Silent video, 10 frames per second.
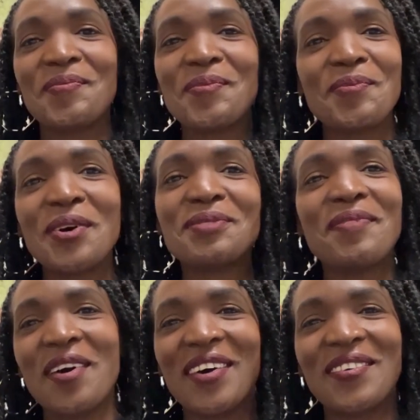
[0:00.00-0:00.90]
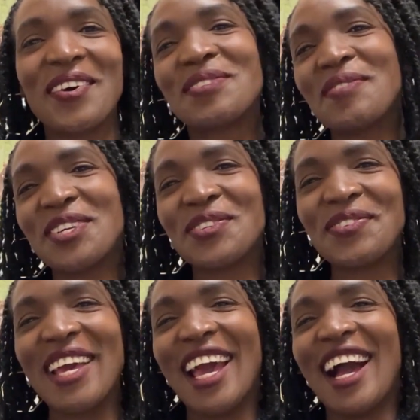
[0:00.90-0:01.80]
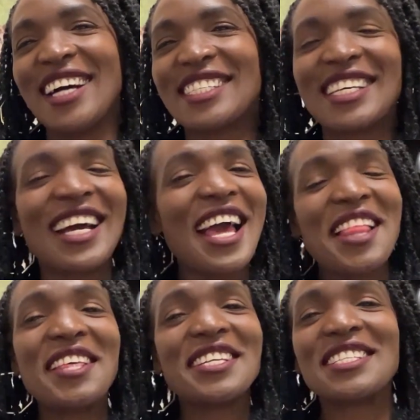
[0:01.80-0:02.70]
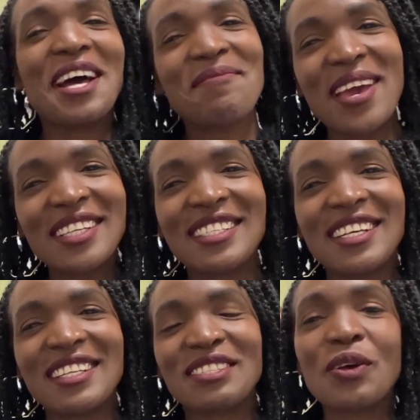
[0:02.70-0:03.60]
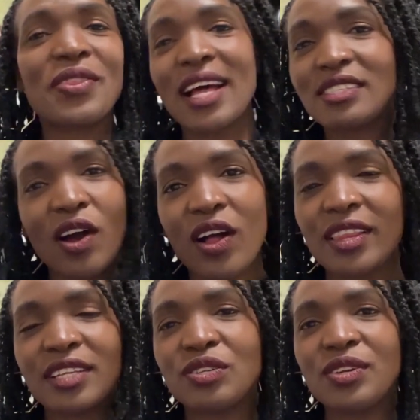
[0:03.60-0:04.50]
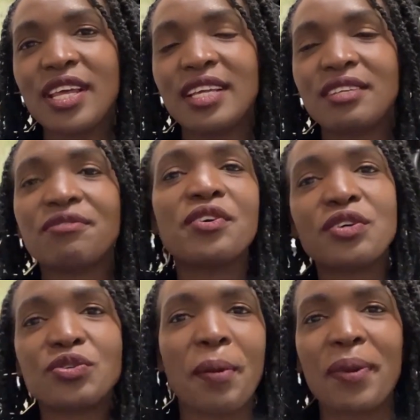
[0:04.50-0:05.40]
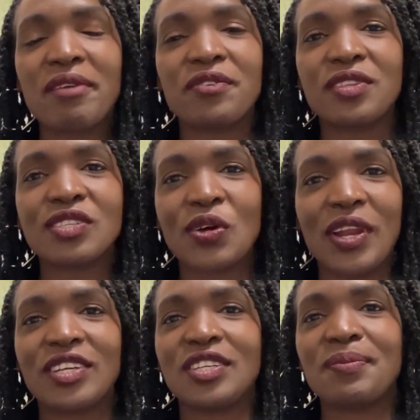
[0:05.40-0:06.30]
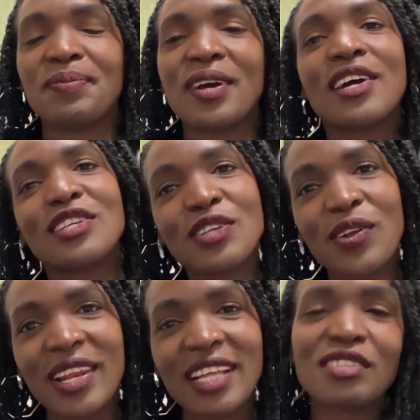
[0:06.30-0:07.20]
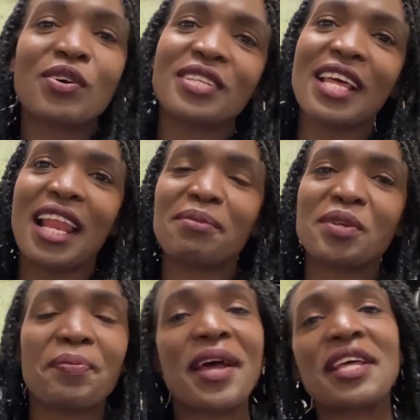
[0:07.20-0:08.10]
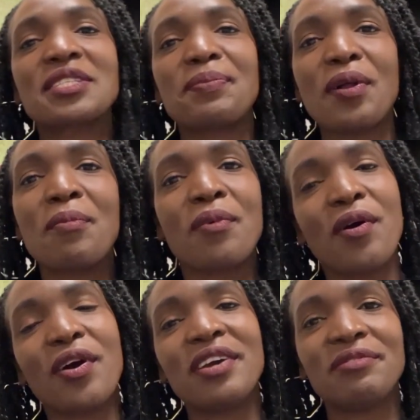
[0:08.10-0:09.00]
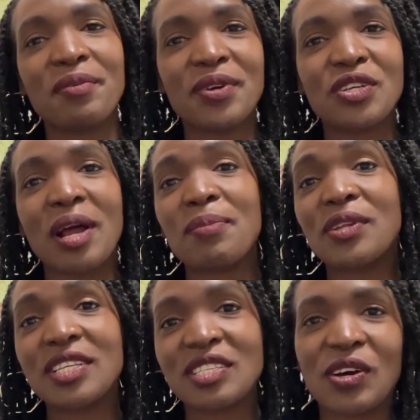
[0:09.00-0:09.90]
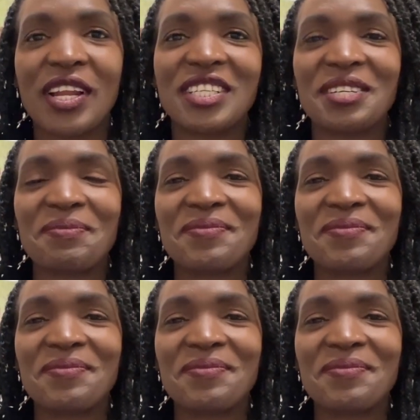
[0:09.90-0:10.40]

What more should we ask? This is amazing. So that's all that you need for you to apply for this scholarship. So let's go to the laptop and explore more information about this scholarship.